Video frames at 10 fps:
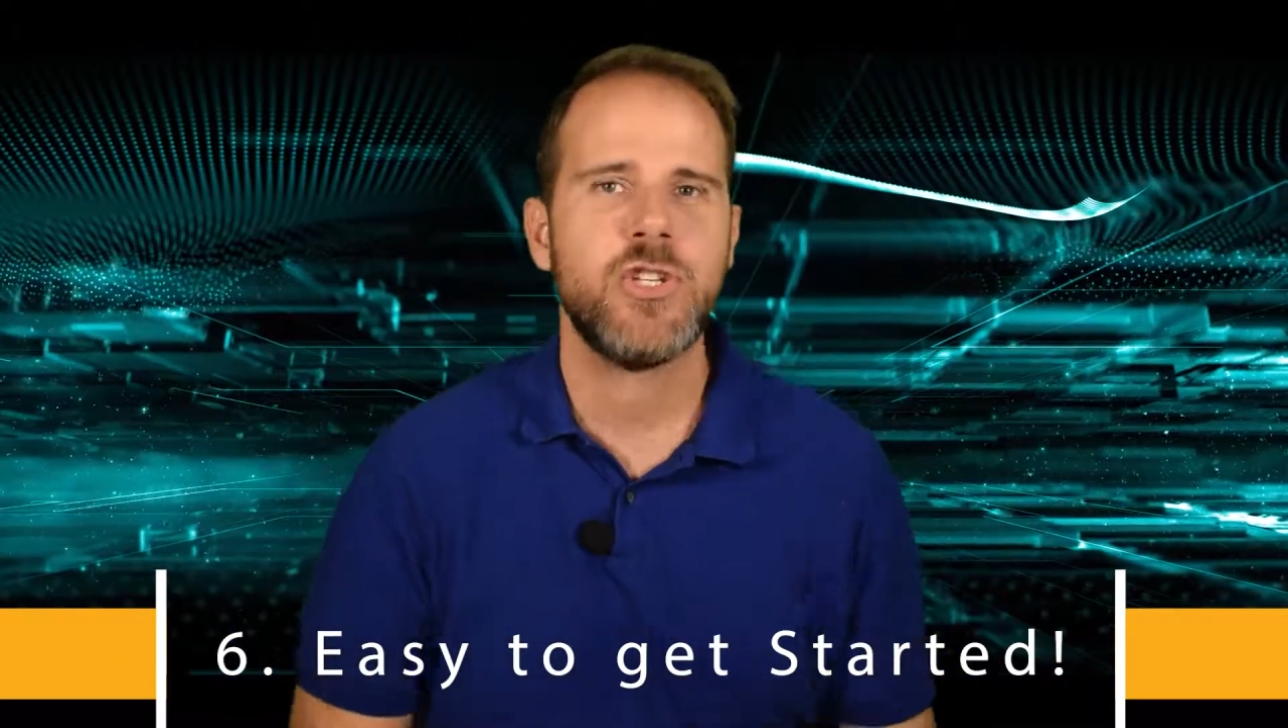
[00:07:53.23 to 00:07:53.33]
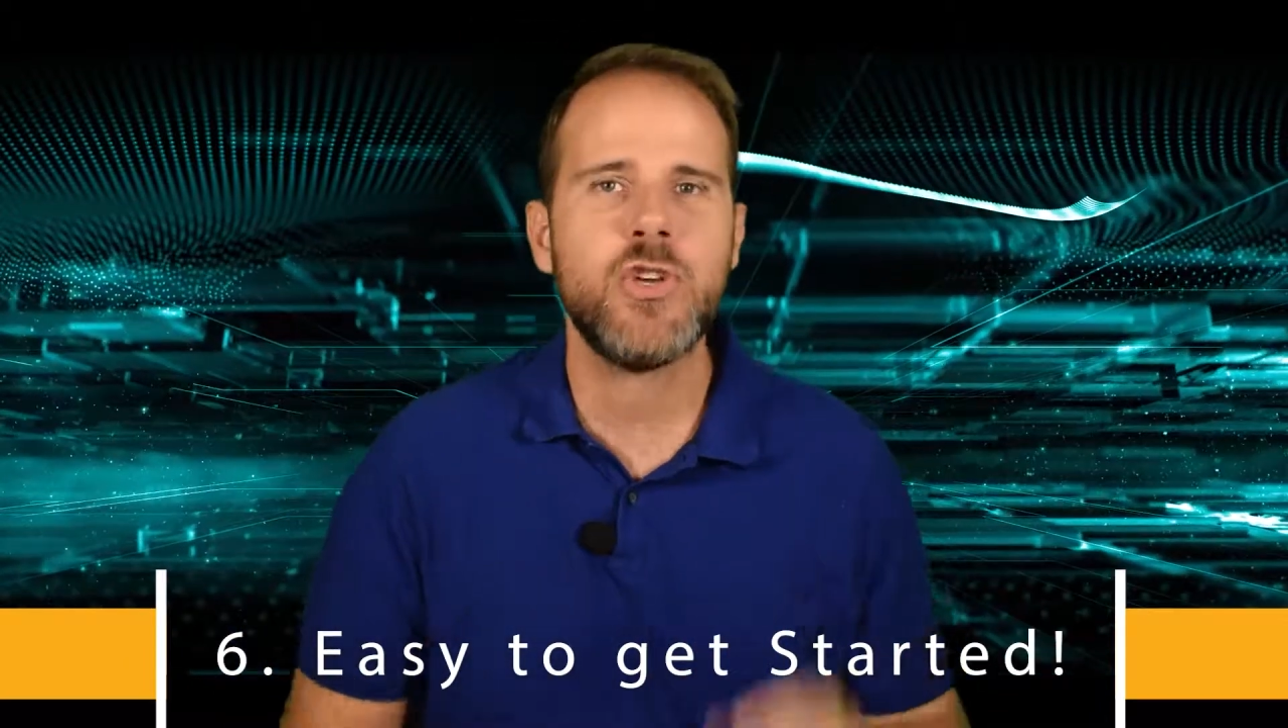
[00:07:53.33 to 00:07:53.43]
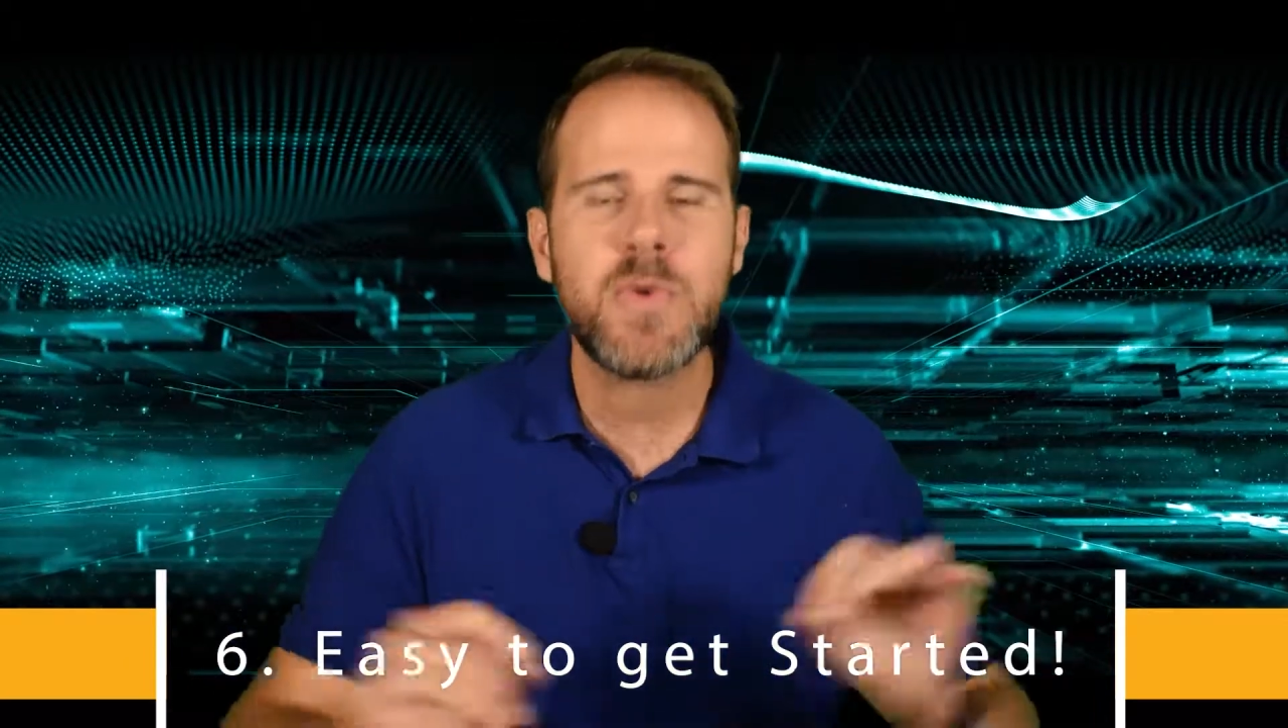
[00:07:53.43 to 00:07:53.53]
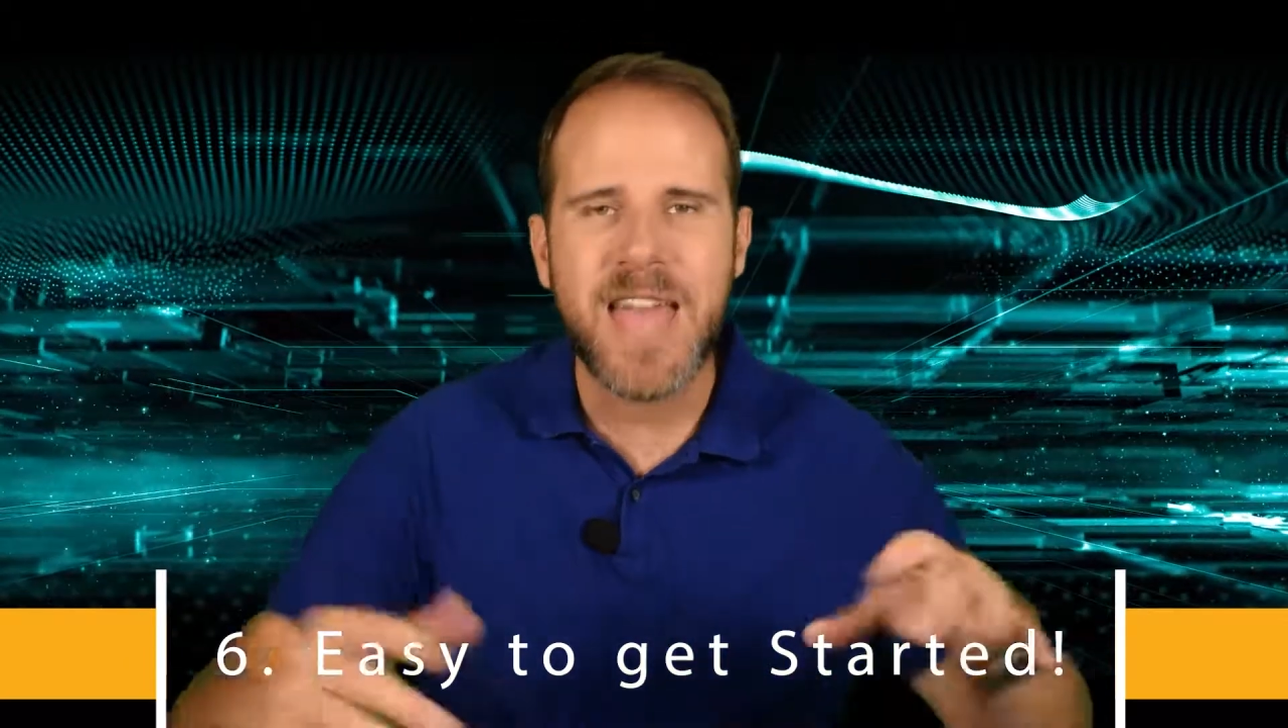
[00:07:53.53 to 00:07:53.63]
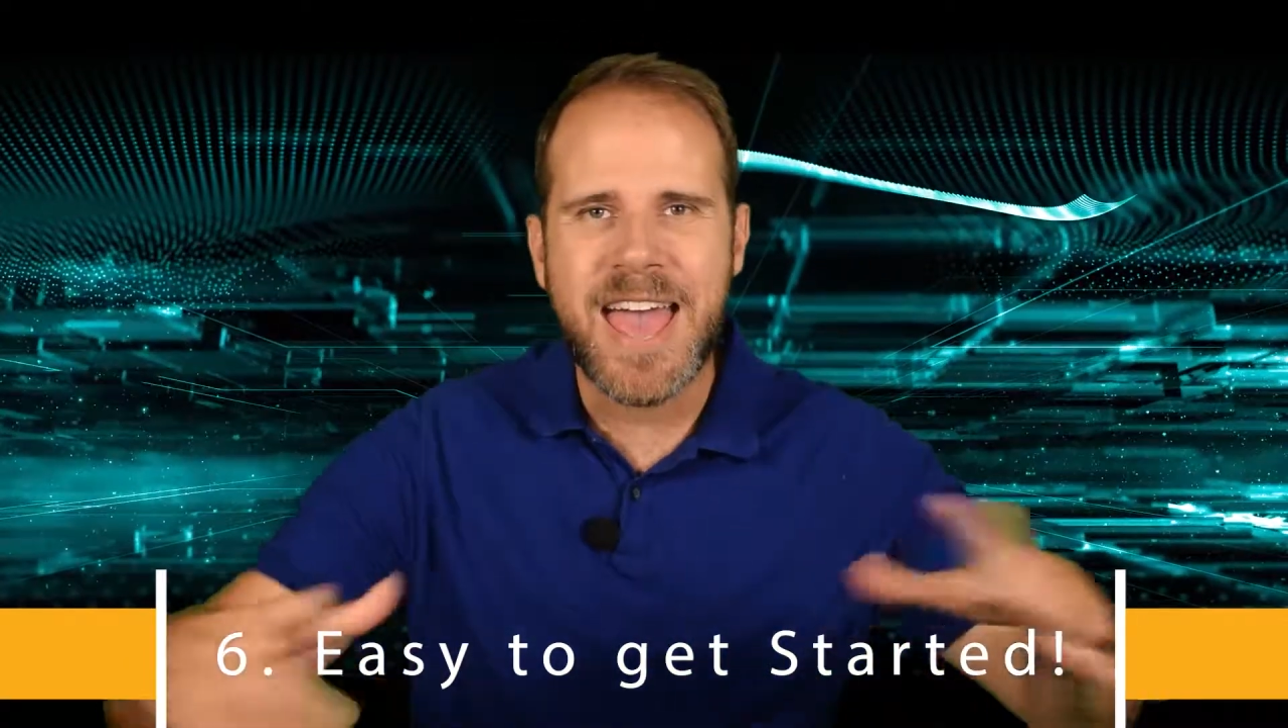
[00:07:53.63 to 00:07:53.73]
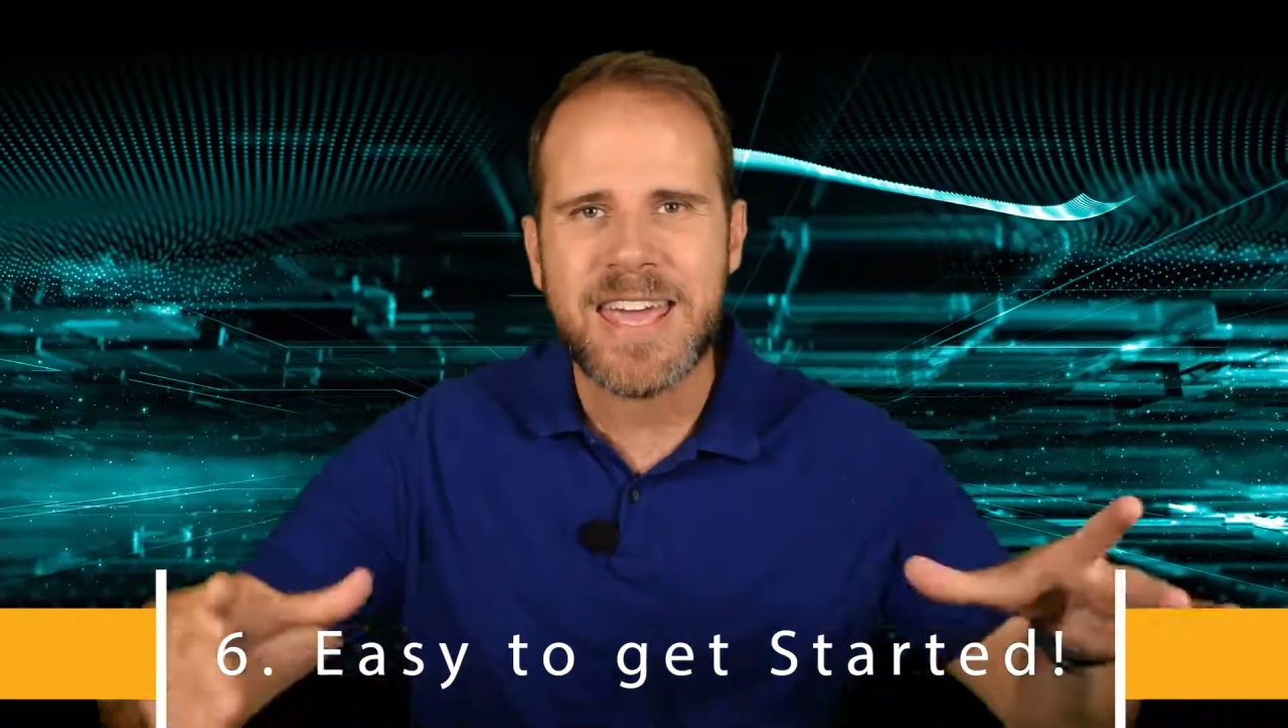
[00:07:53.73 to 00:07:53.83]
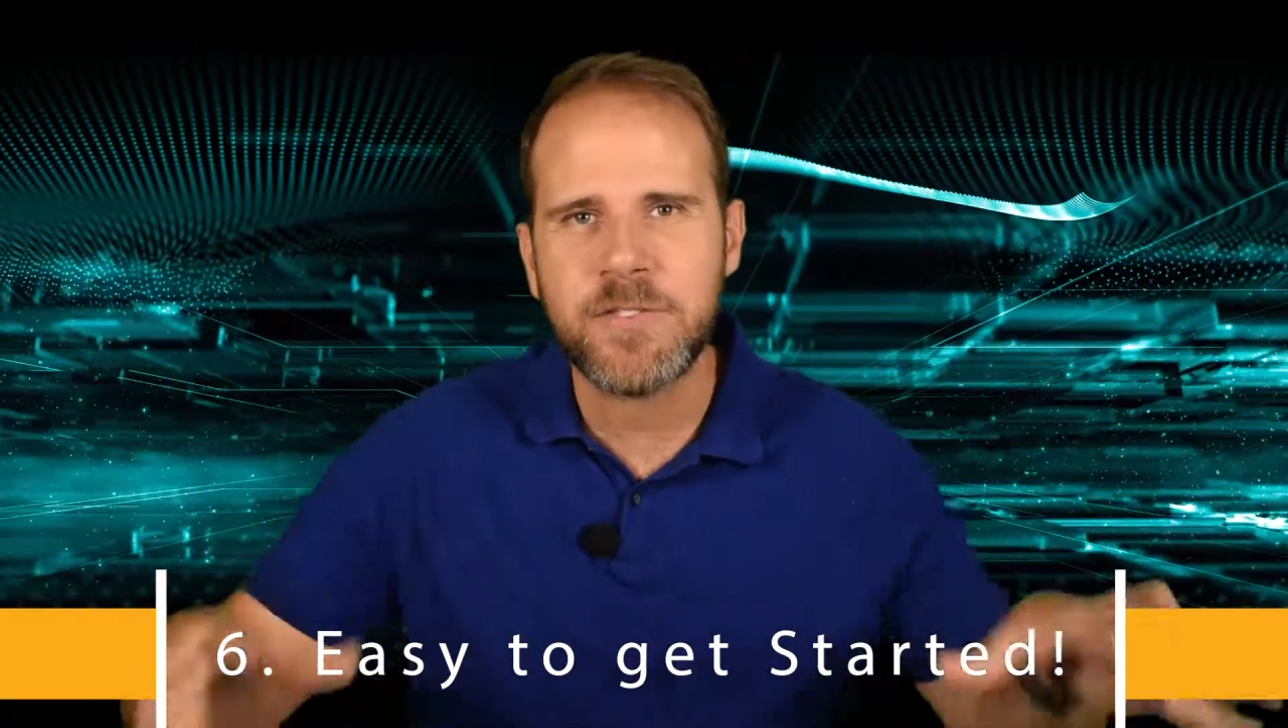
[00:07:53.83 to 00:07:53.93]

You get